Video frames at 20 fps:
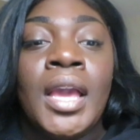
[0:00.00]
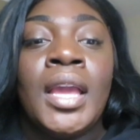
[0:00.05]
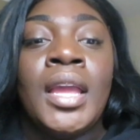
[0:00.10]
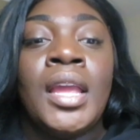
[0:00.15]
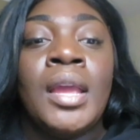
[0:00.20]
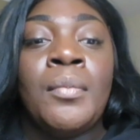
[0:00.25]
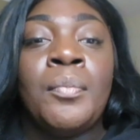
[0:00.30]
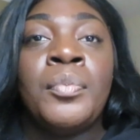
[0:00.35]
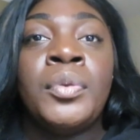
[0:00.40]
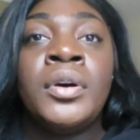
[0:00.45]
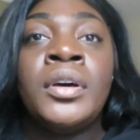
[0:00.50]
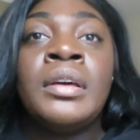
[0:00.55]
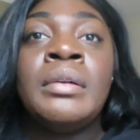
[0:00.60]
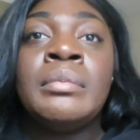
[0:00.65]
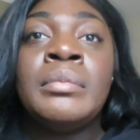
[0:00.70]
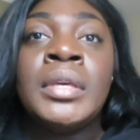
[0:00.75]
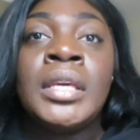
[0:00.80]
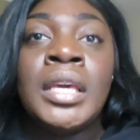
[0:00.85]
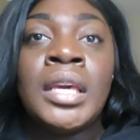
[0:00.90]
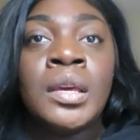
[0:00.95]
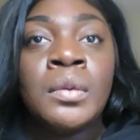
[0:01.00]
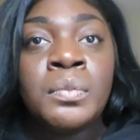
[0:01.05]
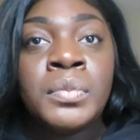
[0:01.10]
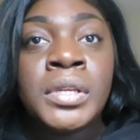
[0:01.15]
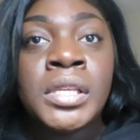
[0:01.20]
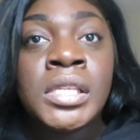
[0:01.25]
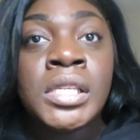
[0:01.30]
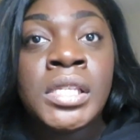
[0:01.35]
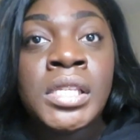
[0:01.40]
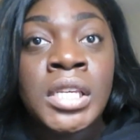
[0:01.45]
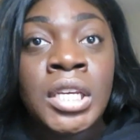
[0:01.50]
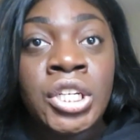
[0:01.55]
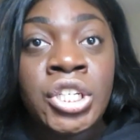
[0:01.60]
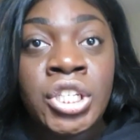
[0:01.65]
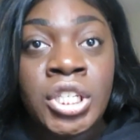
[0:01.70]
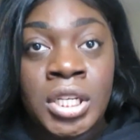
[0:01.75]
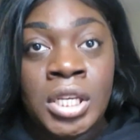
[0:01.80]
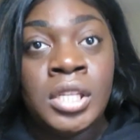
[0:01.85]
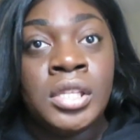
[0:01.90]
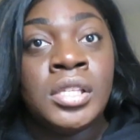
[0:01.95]
and put me in
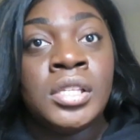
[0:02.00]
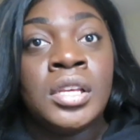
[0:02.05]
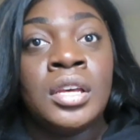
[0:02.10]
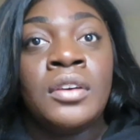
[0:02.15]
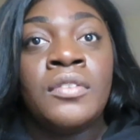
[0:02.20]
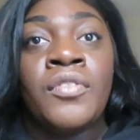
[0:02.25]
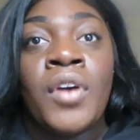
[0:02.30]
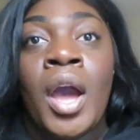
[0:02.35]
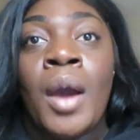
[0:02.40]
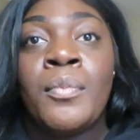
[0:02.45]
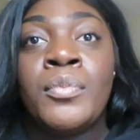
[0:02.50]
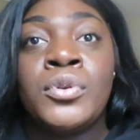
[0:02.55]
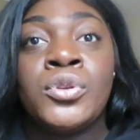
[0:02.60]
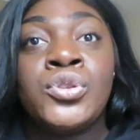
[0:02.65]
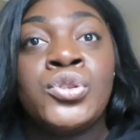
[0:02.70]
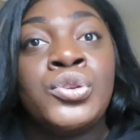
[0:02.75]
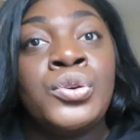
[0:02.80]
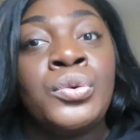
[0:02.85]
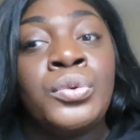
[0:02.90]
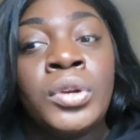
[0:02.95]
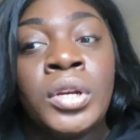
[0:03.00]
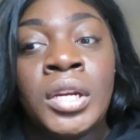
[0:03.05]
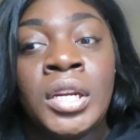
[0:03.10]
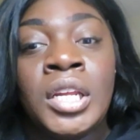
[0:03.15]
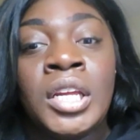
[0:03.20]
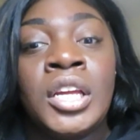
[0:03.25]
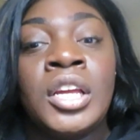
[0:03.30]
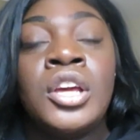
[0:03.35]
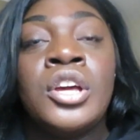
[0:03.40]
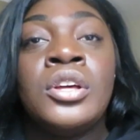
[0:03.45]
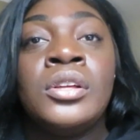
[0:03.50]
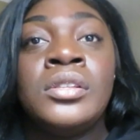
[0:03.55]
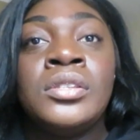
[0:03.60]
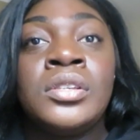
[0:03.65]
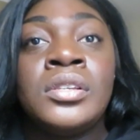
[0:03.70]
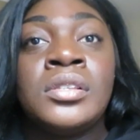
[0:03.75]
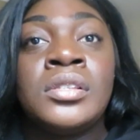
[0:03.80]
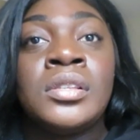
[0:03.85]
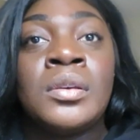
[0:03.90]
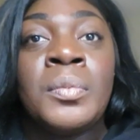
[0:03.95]
positions of opportunity
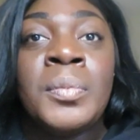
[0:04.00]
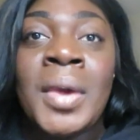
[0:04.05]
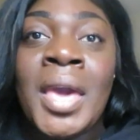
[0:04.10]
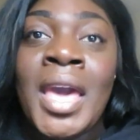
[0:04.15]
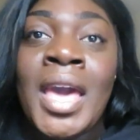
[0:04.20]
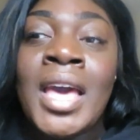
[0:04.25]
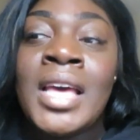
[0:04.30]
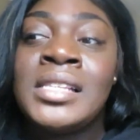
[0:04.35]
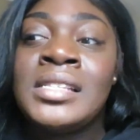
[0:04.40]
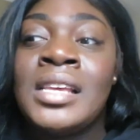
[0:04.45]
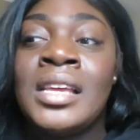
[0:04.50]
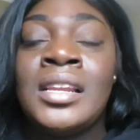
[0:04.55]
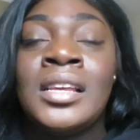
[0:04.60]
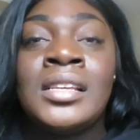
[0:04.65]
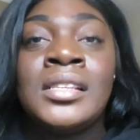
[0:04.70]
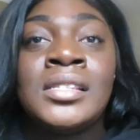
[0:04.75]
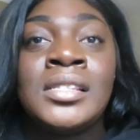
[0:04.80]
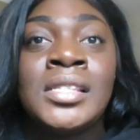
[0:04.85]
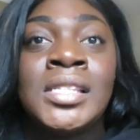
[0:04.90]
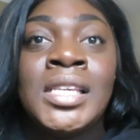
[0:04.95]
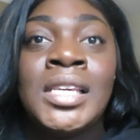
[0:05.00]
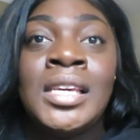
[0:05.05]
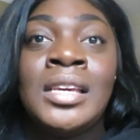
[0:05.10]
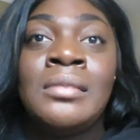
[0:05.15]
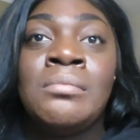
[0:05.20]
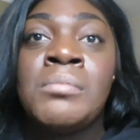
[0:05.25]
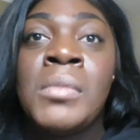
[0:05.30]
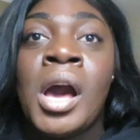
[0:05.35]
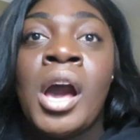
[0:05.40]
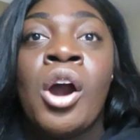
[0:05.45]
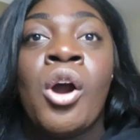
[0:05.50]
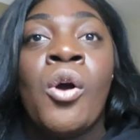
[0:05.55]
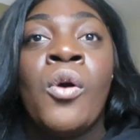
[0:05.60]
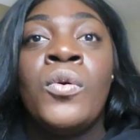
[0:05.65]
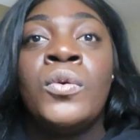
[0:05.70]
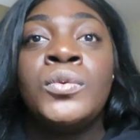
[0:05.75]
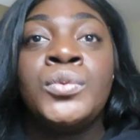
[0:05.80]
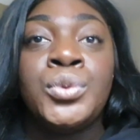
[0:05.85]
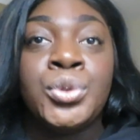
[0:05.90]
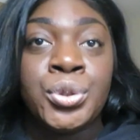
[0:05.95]
to surpass and exceed my
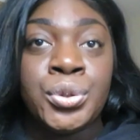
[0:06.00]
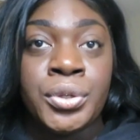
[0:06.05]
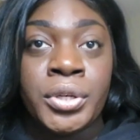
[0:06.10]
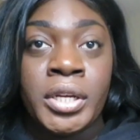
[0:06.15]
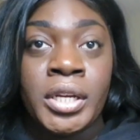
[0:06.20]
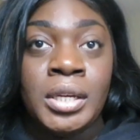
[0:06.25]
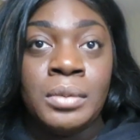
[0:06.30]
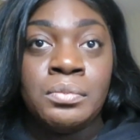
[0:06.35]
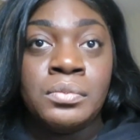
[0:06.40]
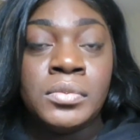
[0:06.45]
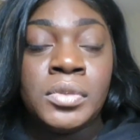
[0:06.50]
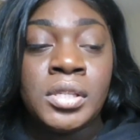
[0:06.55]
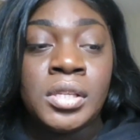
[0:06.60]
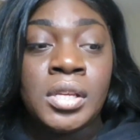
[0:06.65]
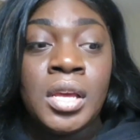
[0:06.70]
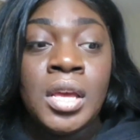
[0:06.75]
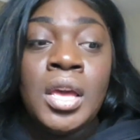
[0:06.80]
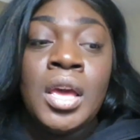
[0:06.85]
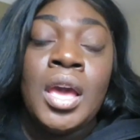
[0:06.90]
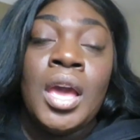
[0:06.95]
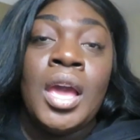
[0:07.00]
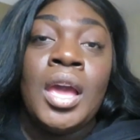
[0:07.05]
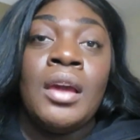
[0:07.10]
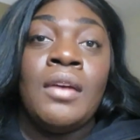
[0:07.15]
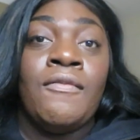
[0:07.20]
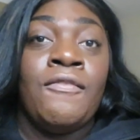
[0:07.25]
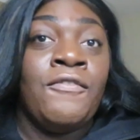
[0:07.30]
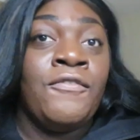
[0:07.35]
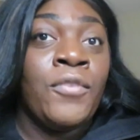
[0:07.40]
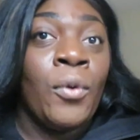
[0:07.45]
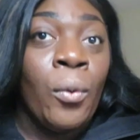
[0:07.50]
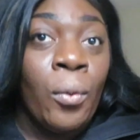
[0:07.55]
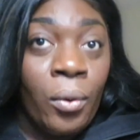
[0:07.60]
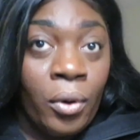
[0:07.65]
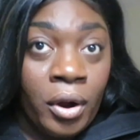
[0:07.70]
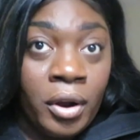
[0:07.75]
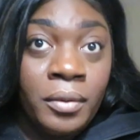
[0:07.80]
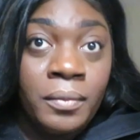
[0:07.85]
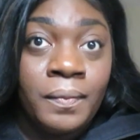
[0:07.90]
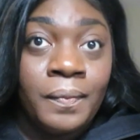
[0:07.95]
own dreams.
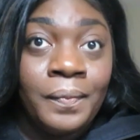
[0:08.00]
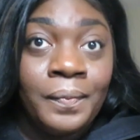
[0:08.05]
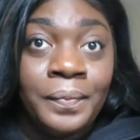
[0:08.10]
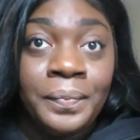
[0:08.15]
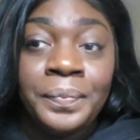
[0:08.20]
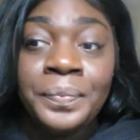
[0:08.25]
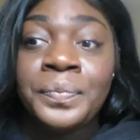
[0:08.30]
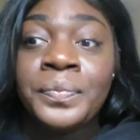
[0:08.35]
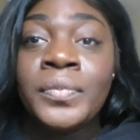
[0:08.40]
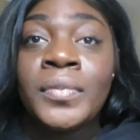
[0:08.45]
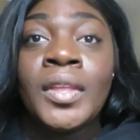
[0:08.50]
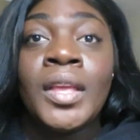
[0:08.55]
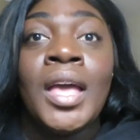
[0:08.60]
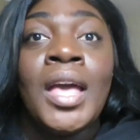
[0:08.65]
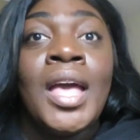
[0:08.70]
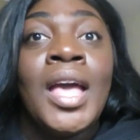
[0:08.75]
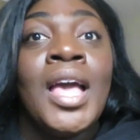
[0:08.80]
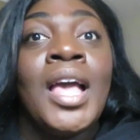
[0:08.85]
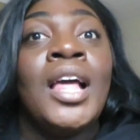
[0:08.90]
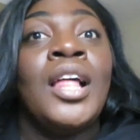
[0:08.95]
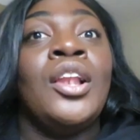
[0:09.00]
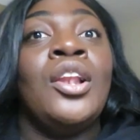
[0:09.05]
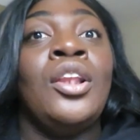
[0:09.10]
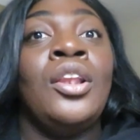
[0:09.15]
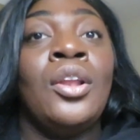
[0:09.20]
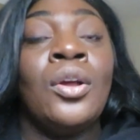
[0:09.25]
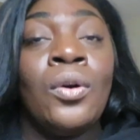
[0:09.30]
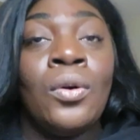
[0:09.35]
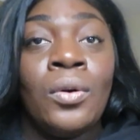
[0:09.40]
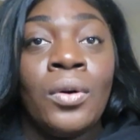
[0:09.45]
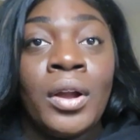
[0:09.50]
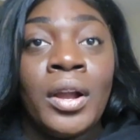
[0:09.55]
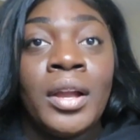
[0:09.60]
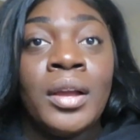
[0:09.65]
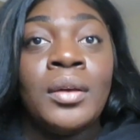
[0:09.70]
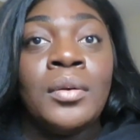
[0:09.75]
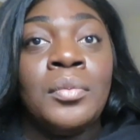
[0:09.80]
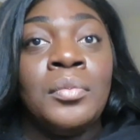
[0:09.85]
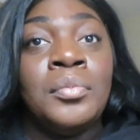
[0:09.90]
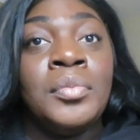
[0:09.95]
4,
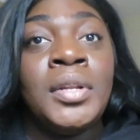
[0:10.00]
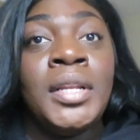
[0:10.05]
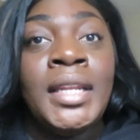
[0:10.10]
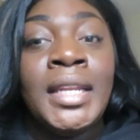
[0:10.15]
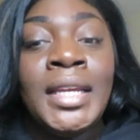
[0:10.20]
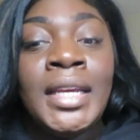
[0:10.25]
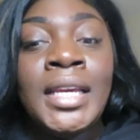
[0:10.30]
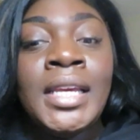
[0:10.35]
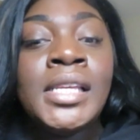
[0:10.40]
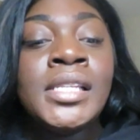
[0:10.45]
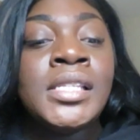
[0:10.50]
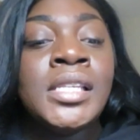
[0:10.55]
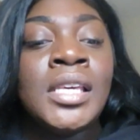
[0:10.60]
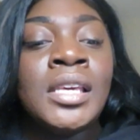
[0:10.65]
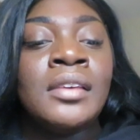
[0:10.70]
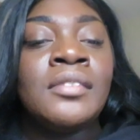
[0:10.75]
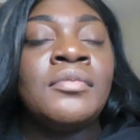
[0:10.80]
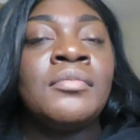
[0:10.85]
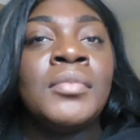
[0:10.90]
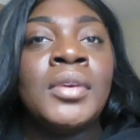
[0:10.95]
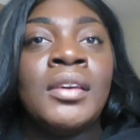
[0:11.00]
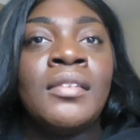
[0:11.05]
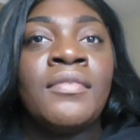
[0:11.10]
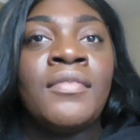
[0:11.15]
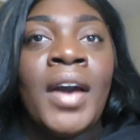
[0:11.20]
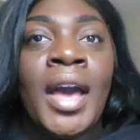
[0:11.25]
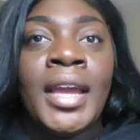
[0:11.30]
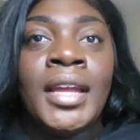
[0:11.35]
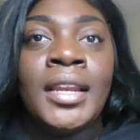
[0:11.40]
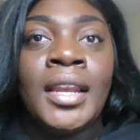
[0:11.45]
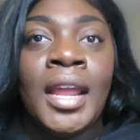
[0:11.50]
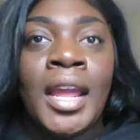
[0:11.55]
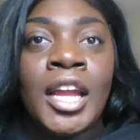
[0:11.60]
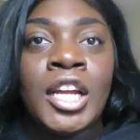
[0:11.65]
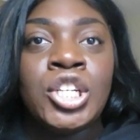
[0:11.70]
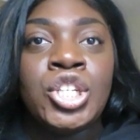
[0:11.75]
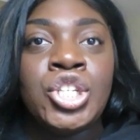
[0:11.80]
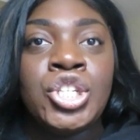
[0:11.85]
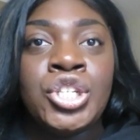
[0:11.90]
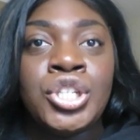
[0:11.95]
Lord, please give me
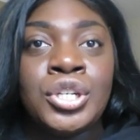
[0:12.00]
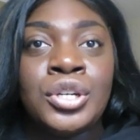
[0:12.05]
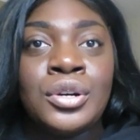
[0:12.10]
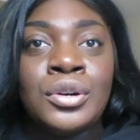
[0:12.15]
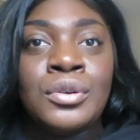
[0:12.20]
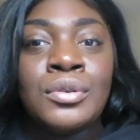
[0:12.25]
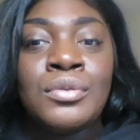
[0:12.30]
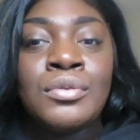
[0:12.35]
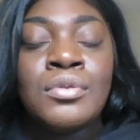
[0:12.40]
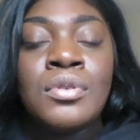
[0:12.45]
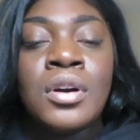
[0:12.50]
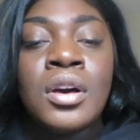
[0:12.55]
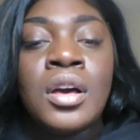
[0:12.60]
financial